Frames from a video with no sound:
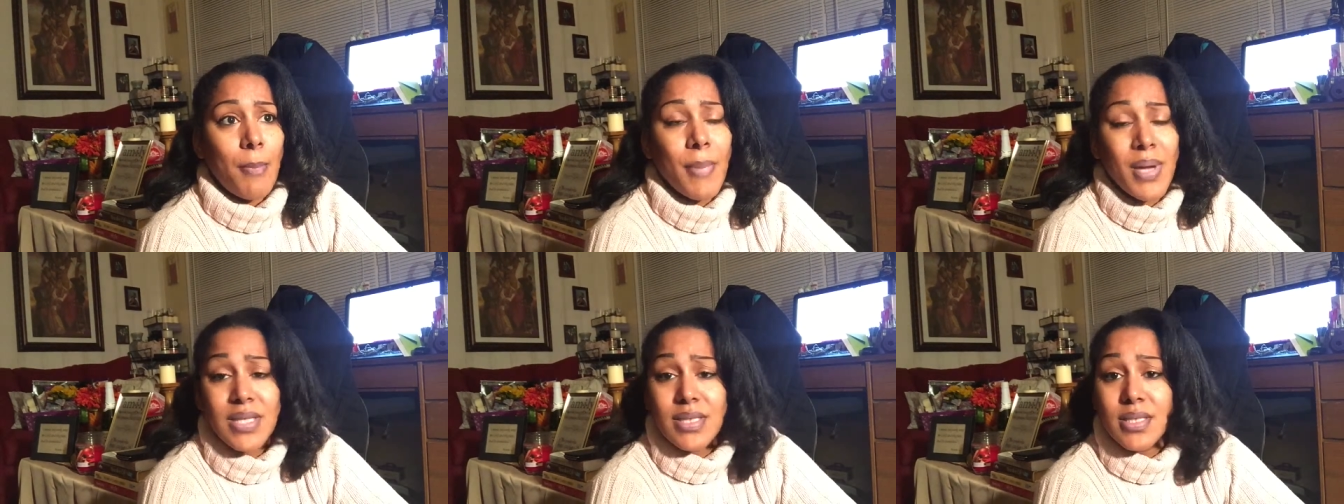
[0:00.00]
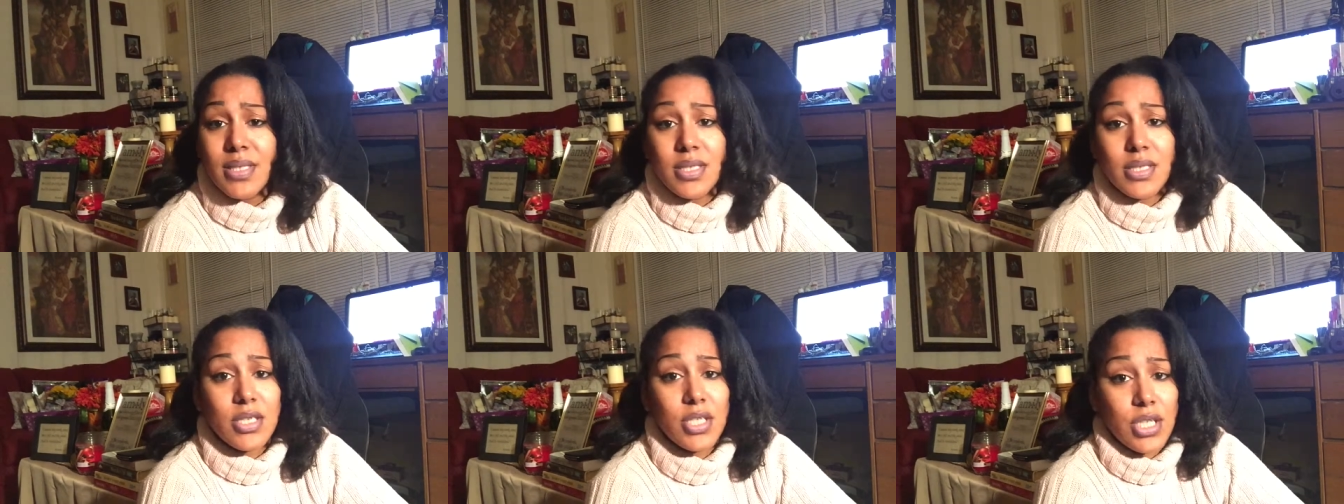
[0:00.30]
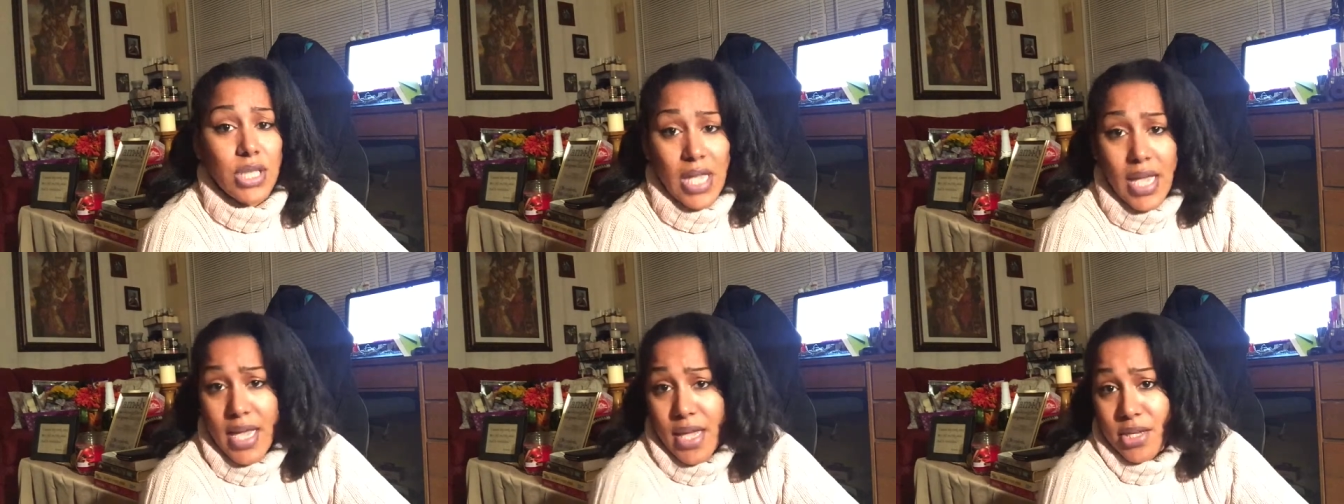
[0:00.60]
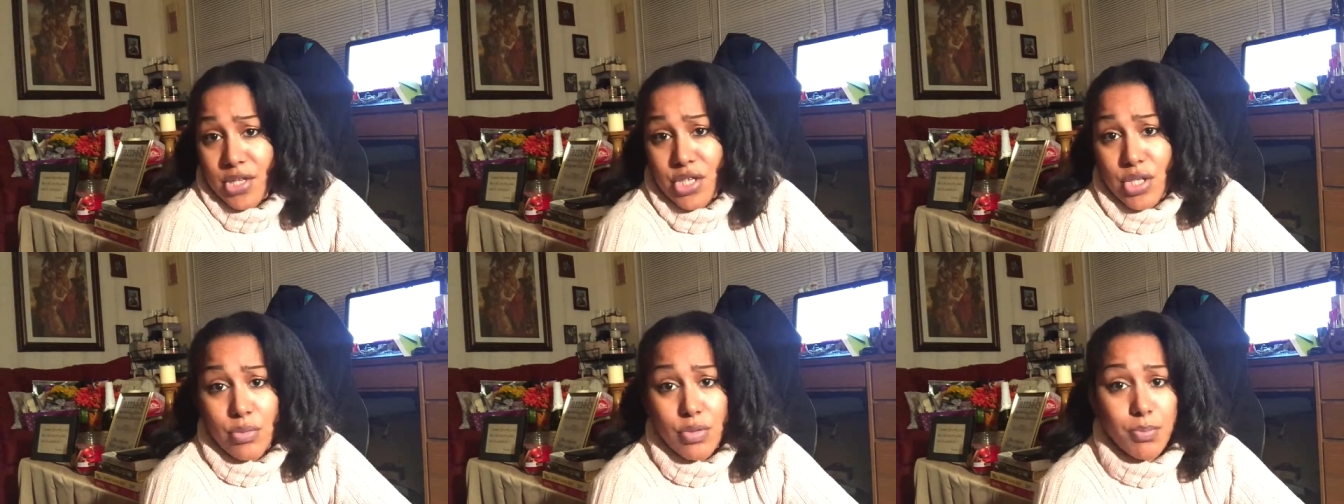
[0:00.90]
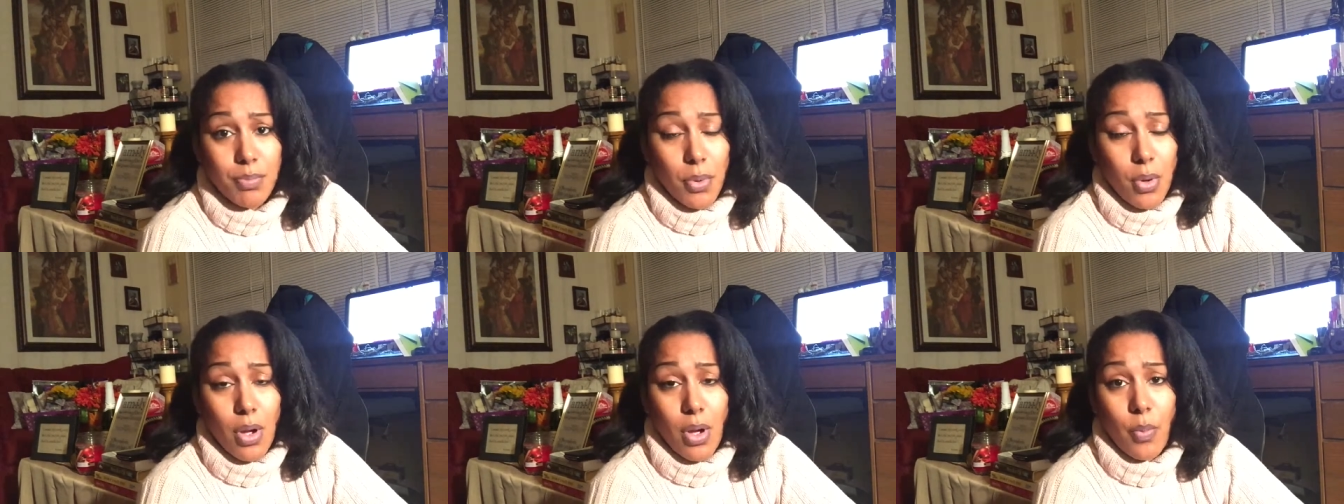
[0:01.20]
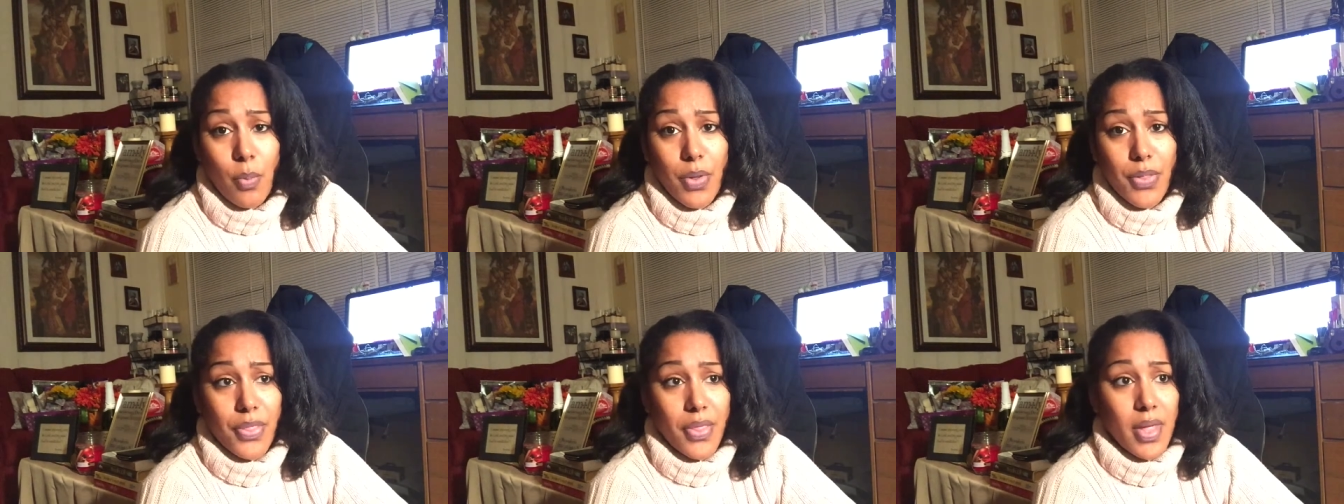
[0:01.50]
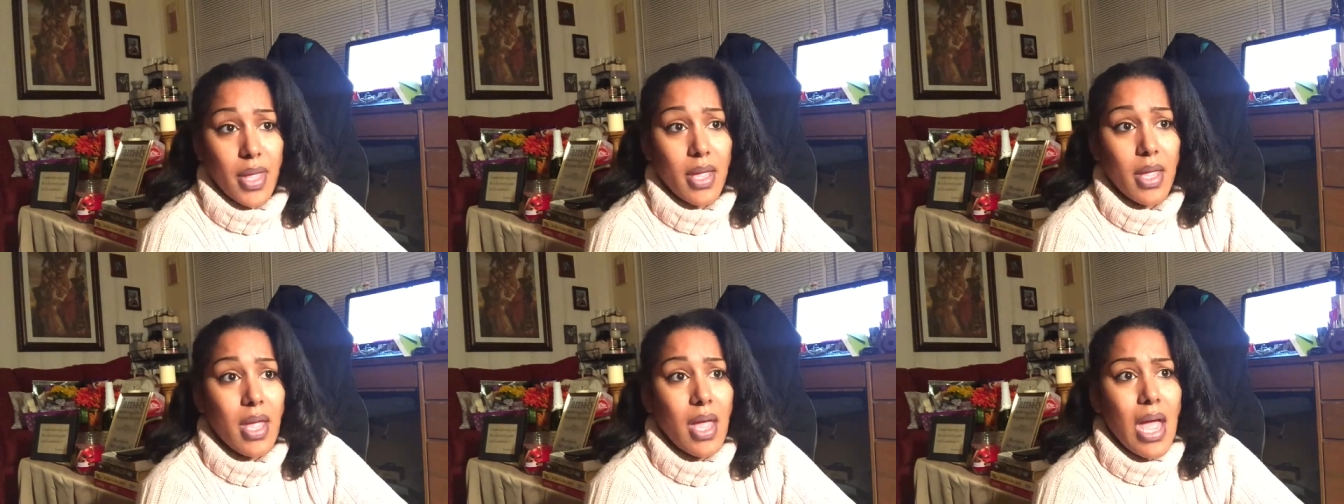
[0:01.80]
my sister, yeah, she was born with
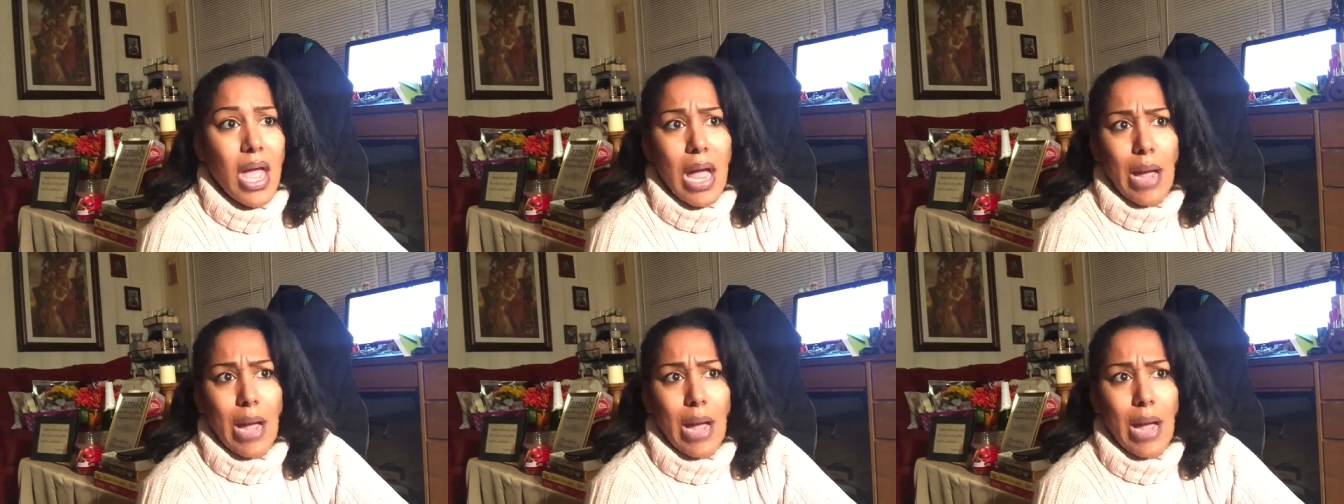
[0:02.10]
it.